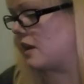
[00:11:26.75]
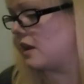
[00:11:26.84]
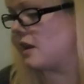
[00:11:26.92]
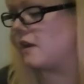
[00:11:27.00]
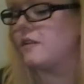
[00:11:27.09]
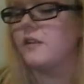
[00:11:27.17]

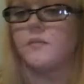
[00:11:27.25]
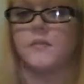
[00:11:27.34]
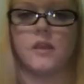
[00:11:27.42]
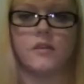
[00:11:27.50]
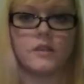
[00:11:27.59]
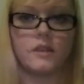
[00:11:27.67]
And the
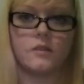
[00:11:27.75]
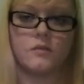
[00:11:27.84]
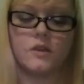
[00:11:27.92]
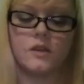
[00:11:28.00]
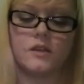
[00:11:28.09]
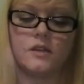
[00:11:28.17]
American
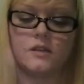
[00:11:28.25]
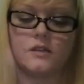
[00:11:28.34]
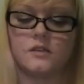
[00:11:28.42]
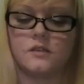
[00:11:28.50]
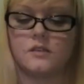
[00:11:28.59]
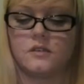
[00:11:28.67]
one
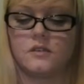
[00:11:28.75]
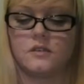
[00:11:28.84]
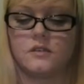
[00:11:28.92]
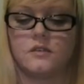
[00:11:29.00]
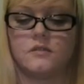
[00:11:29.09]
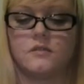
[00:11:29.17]

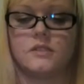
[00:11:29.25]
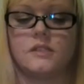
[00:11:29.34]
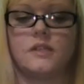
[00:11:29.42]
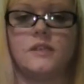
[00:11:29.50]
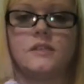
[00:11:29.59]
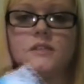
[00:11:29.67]
was like
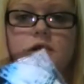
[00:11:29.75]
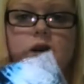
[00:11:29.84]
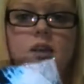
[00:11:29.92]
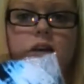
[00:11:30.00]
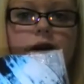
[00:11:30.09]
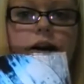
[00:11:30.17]
this, and it had